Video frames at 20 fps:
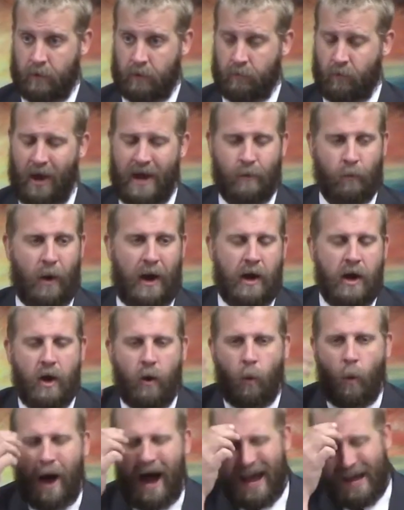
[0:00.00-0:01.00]
Right? Why,
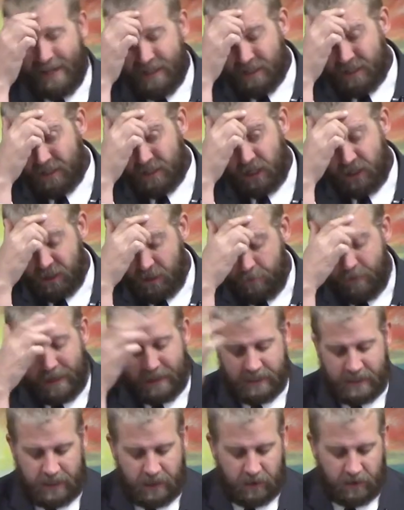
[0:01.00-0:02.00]
why is this such a
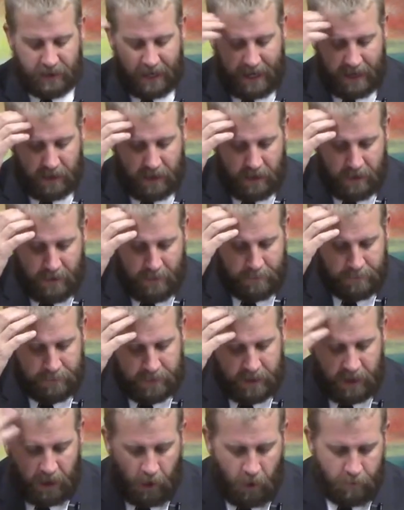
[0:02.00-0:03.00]
big deal that,
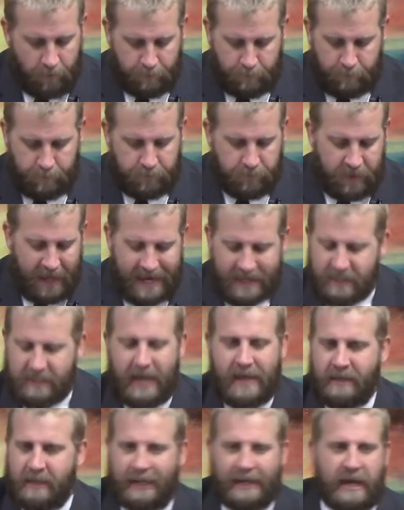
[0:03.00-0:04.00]
you know, they
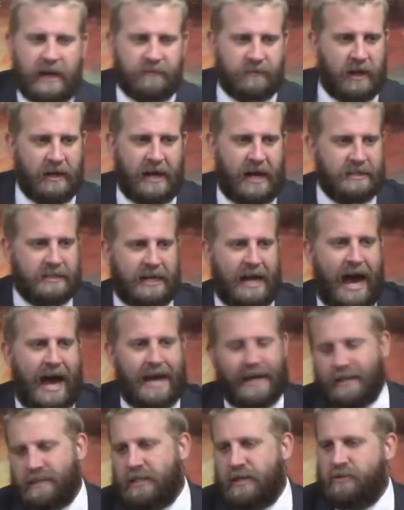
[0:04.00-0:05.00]
sent a gift unto Hezekiah
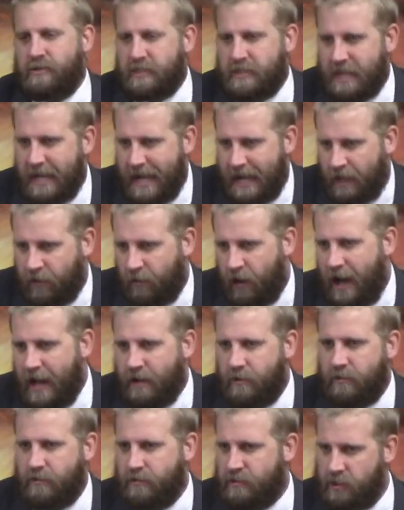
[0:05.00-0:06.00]
because he was sick,
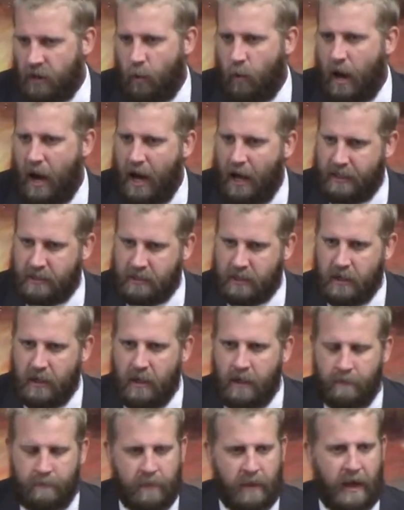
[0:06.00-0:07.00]
right? So what?
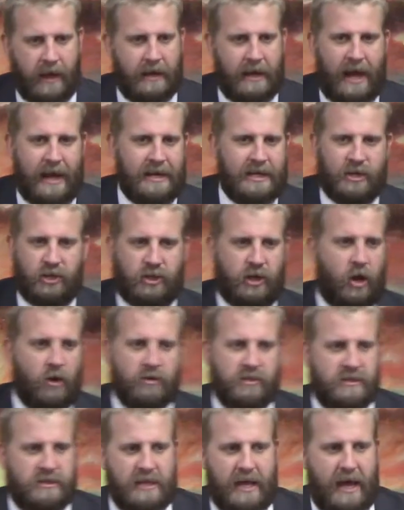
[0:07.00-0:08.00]
And then he
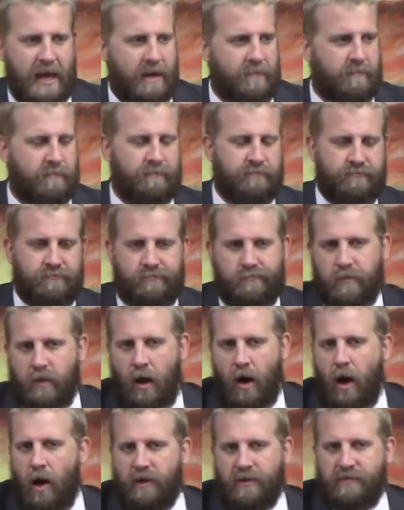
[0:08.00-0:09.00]
shows them
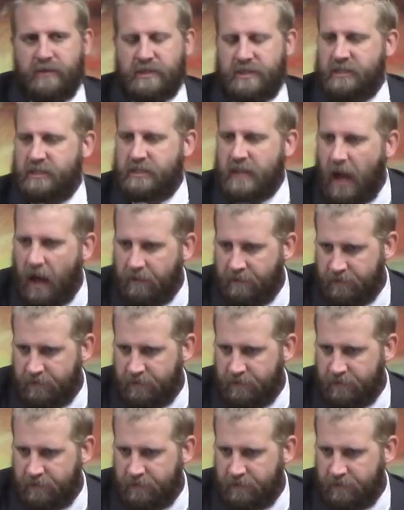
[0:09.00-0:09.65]
all of his stuff.